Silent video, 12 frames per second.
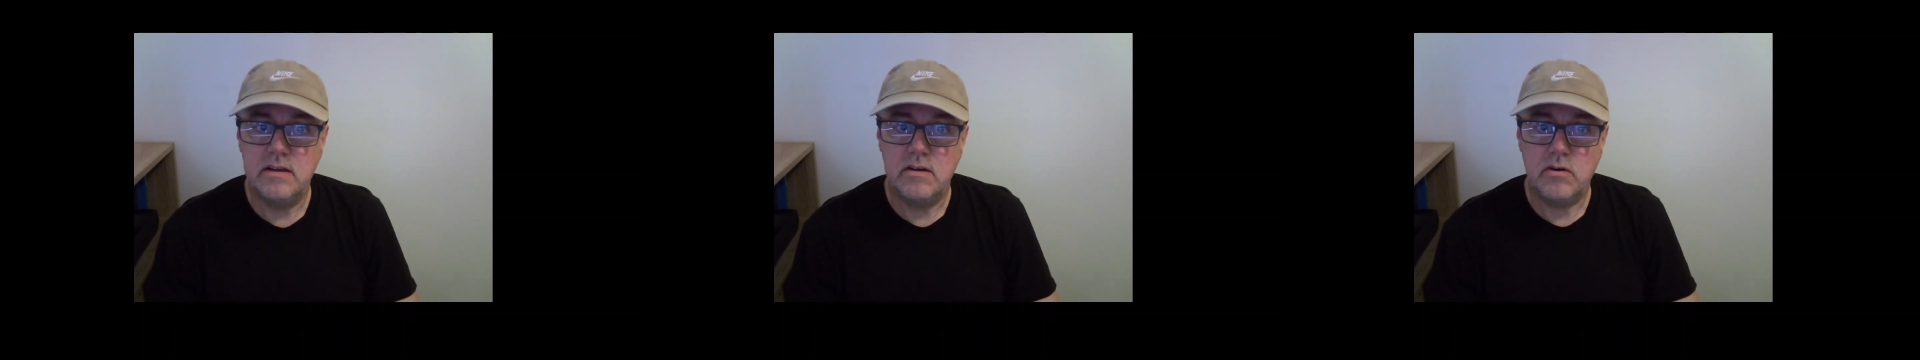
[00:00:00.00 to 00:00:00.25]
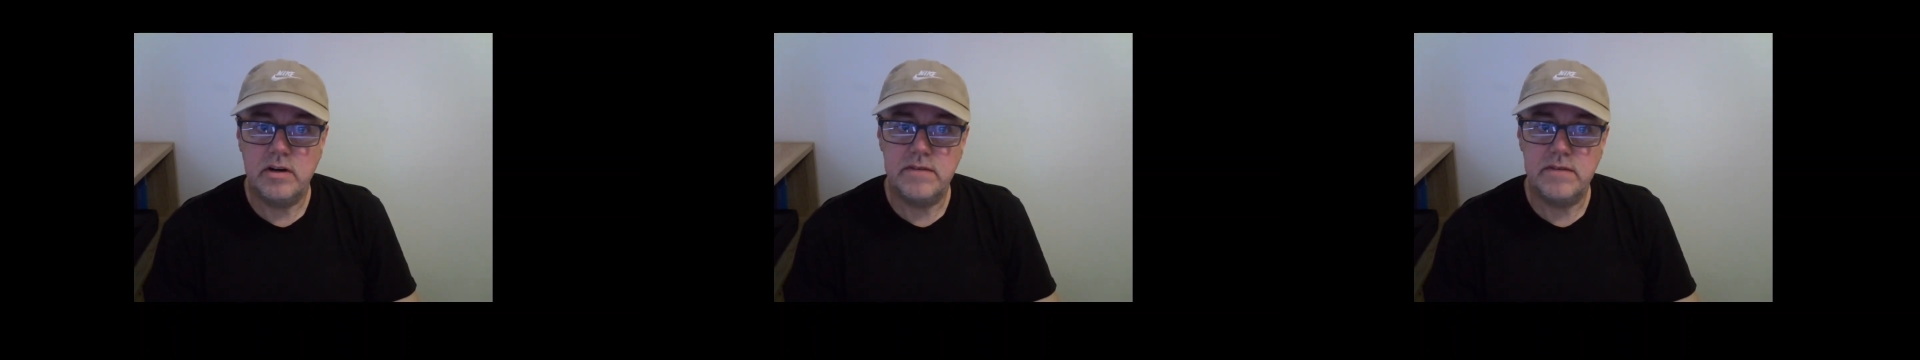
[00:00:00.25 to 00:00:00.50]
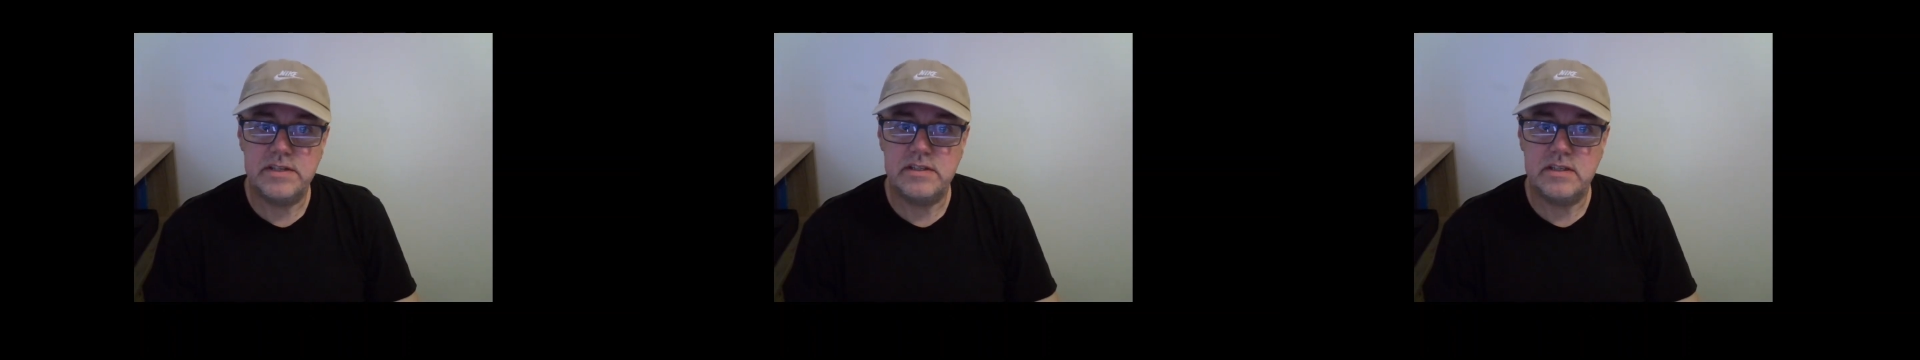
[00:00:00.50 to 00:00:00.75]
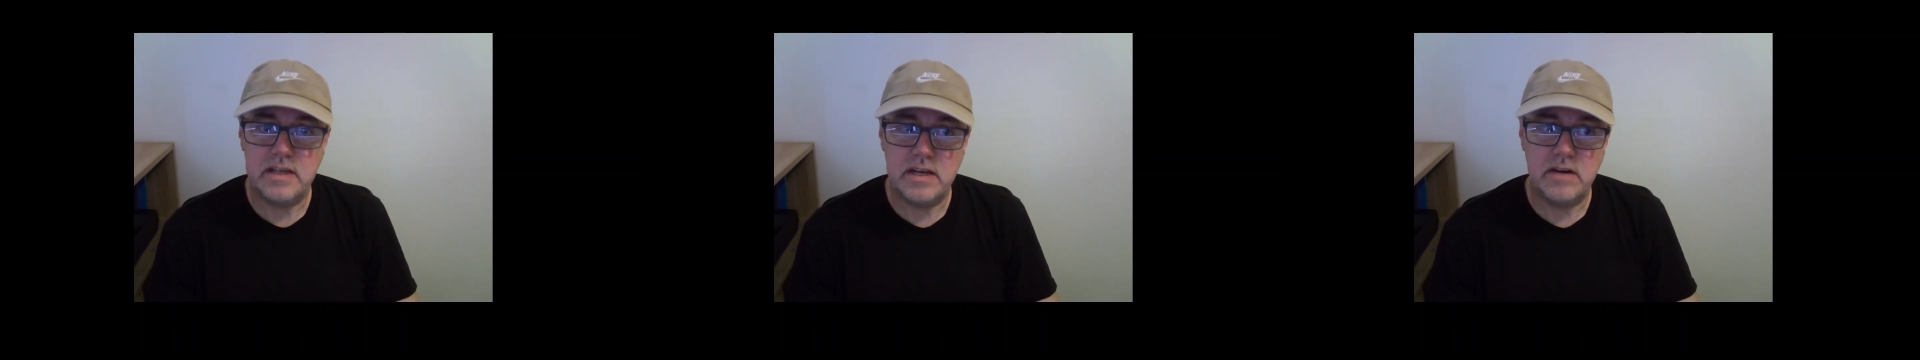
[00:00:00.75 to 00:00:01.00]
or invest
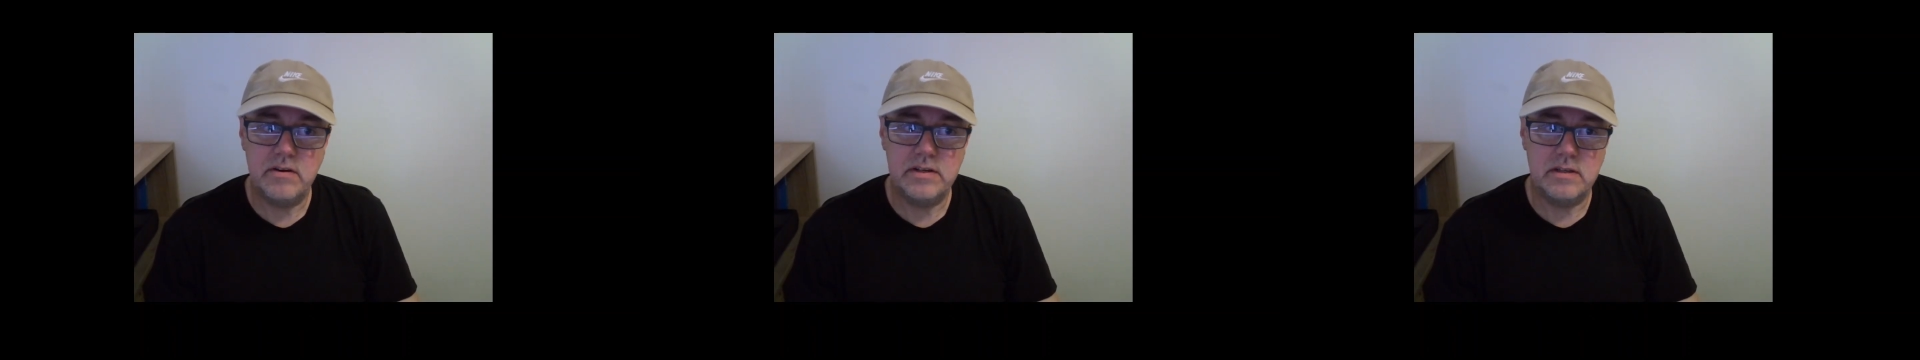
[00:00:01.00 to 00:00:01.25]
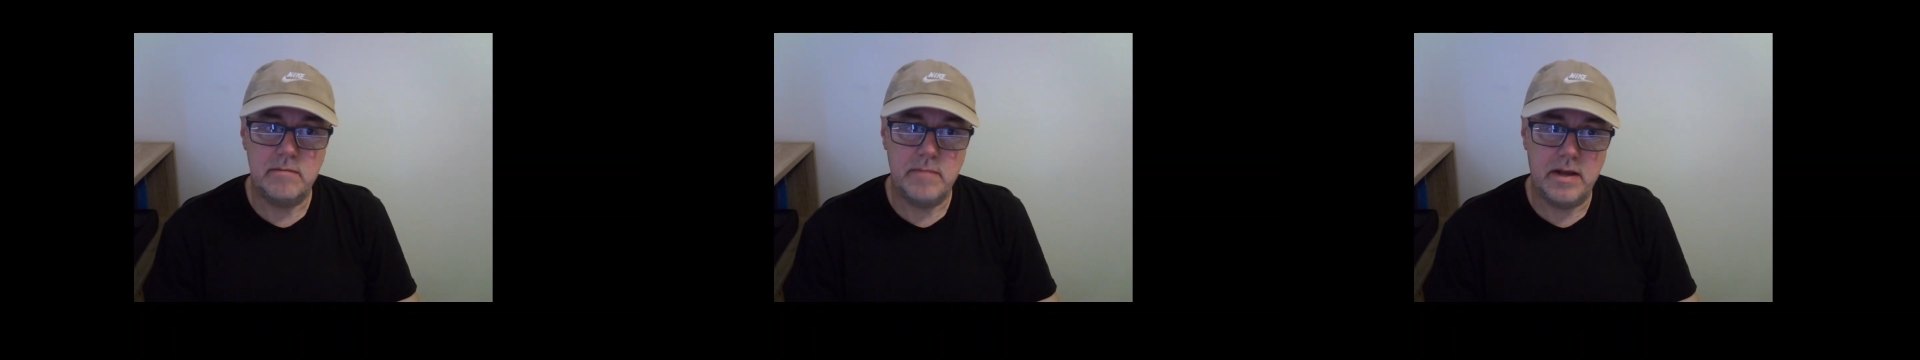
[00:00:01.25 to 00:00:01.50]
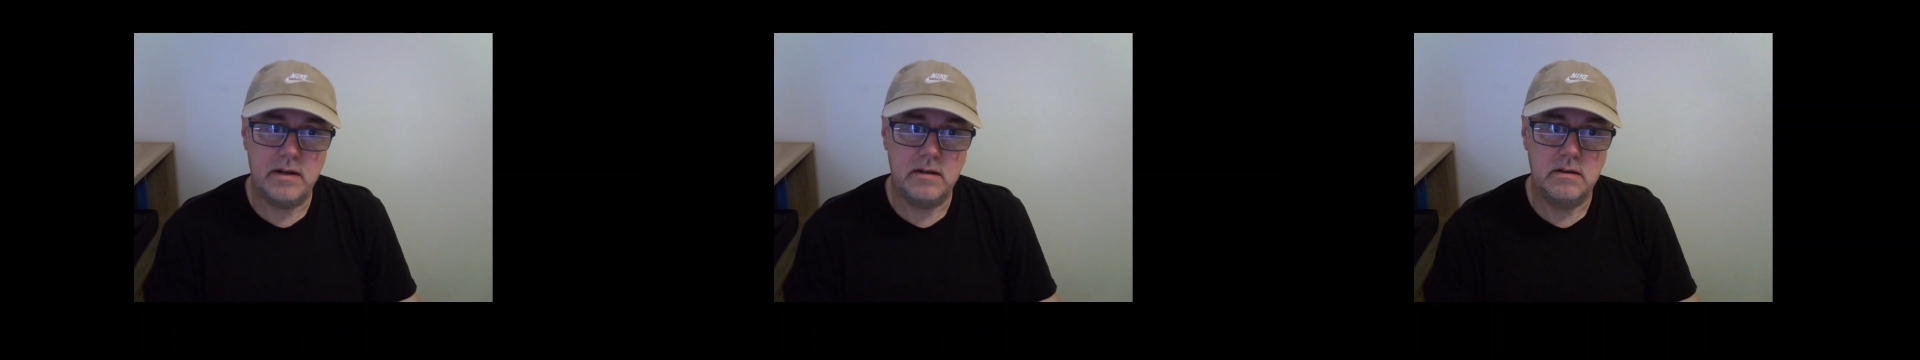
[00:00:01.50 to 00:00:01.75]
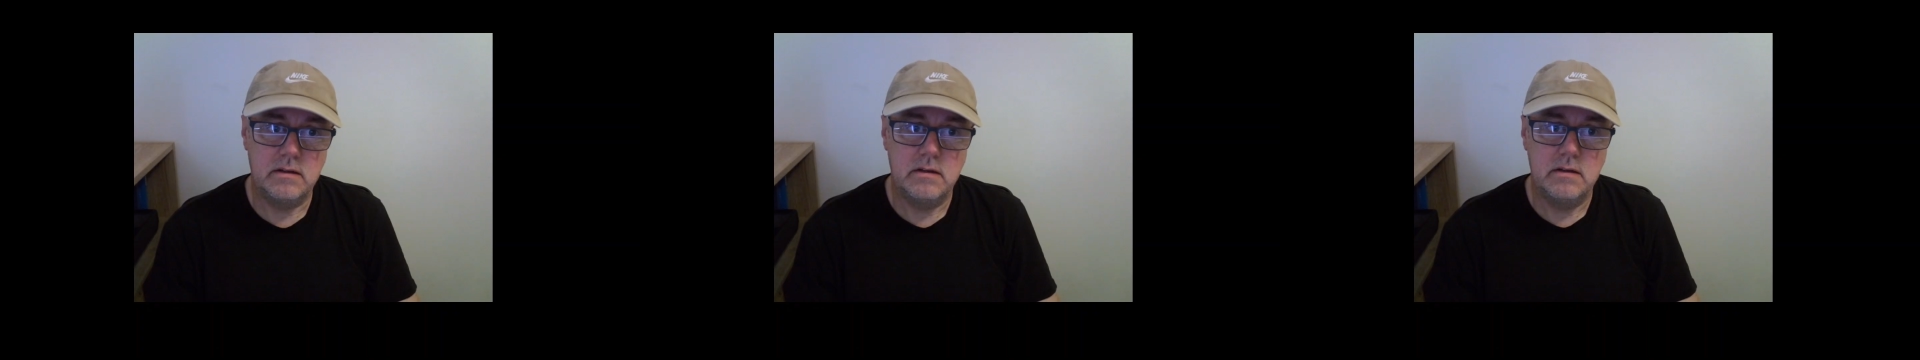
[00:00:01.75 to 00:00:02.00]
in the areas that matter.
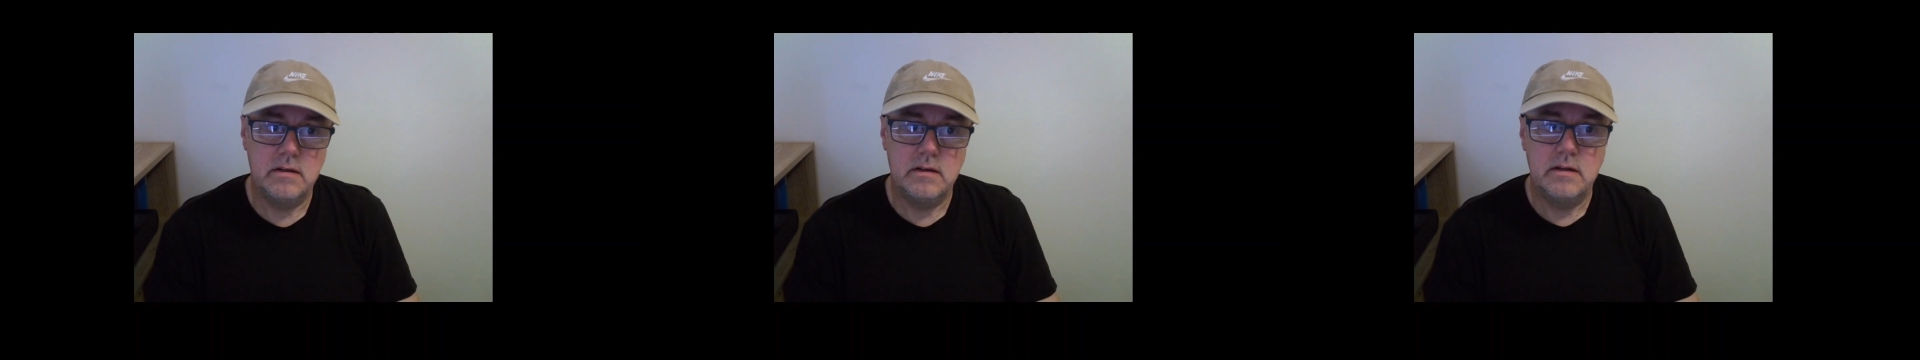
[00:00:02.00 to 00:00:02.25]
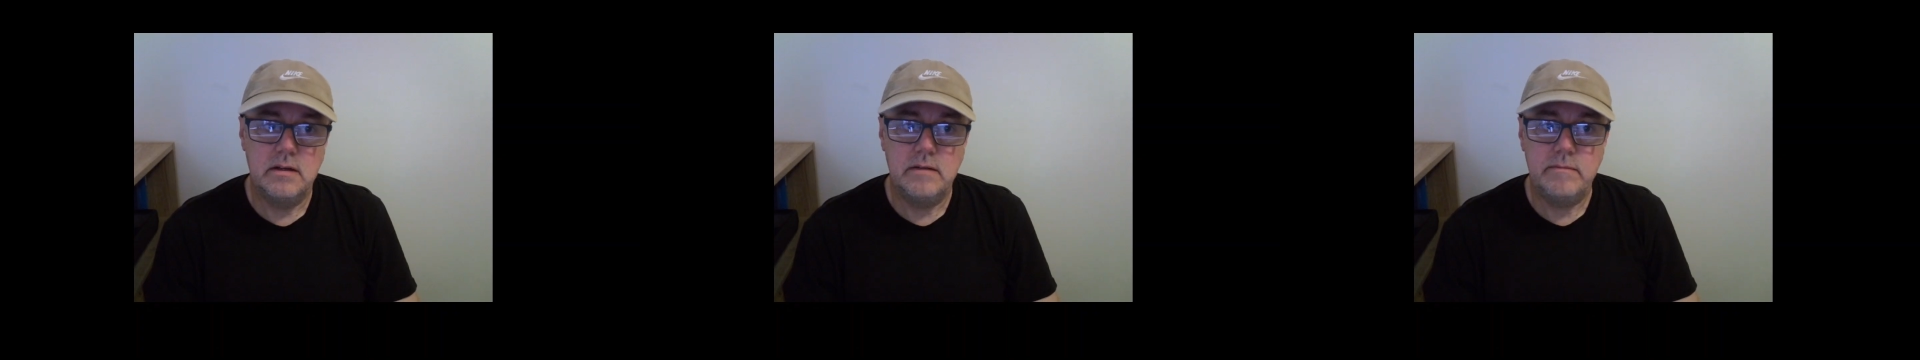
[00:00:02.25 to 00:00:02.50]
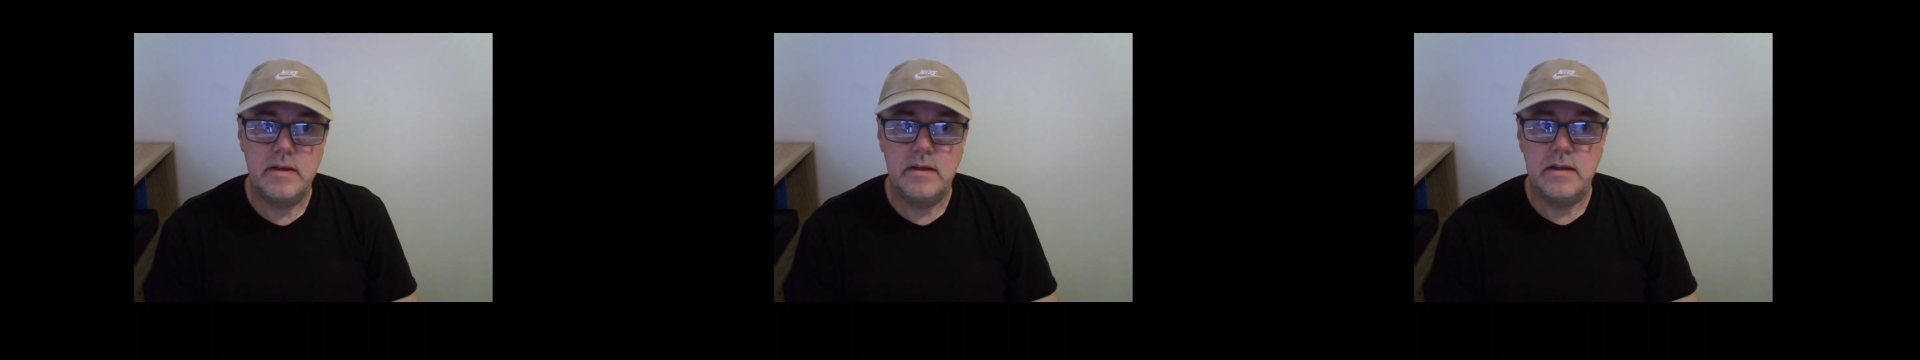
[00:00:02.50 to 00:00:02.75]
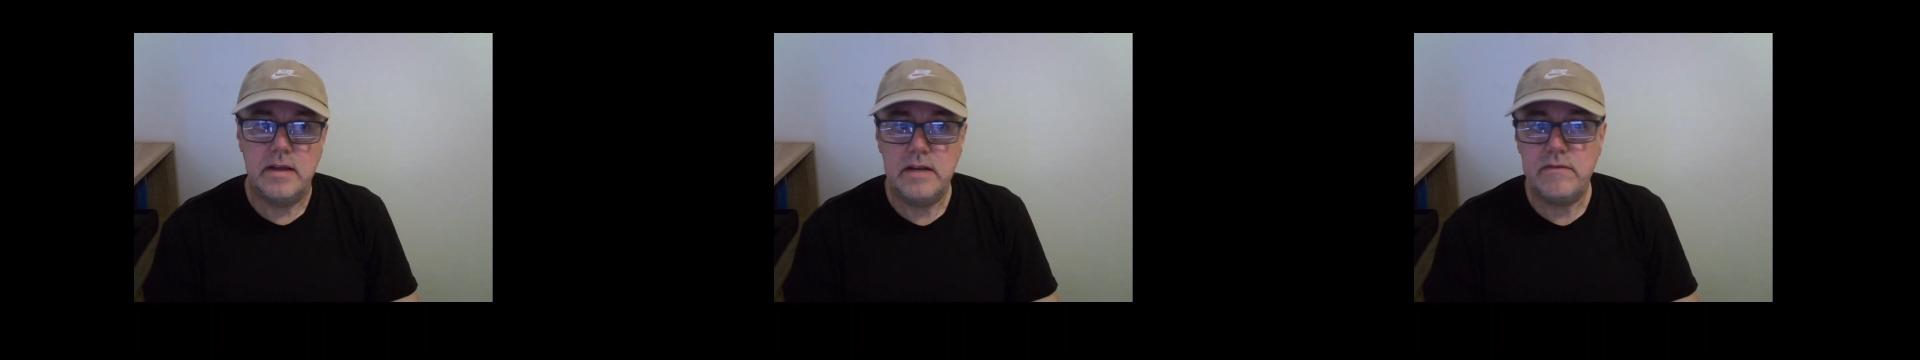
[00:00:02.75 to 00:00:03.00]

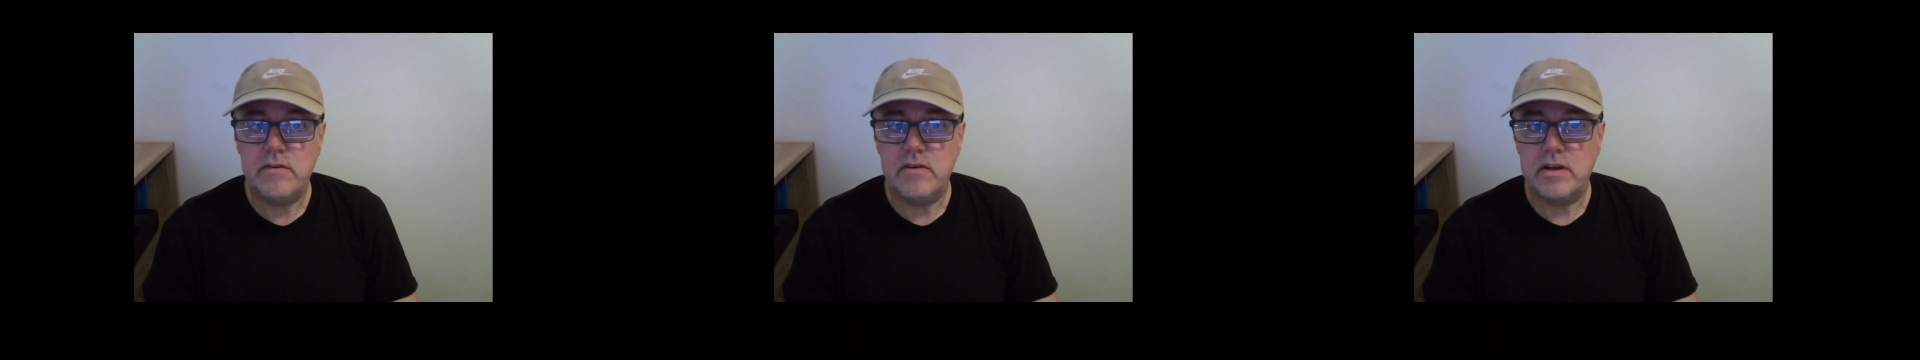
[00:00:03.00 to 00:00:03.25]
And if you're in a